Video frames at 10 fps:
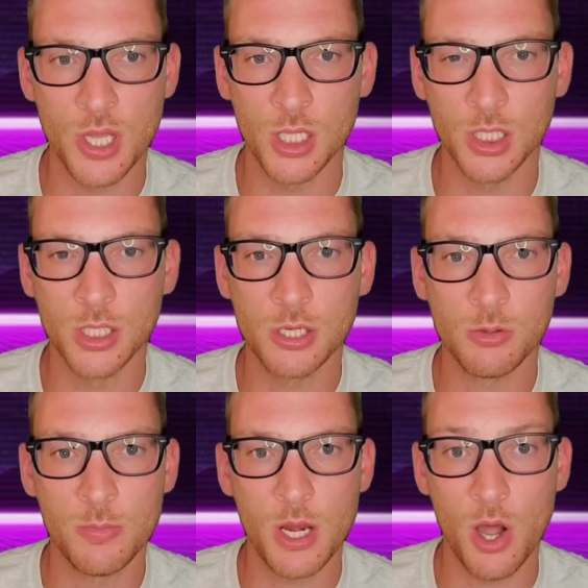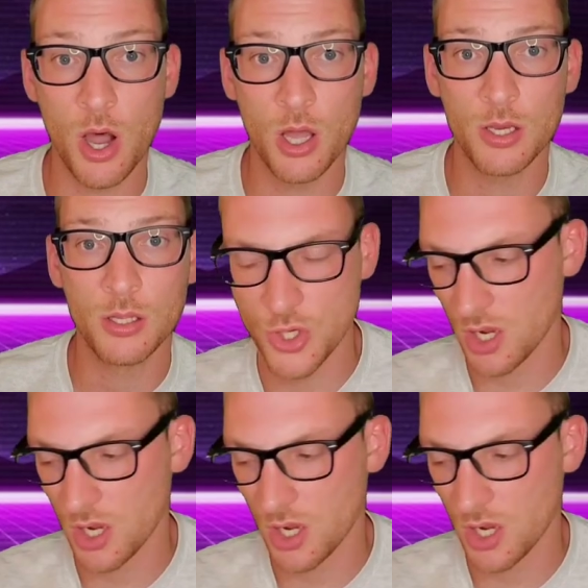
looks a little bit odd.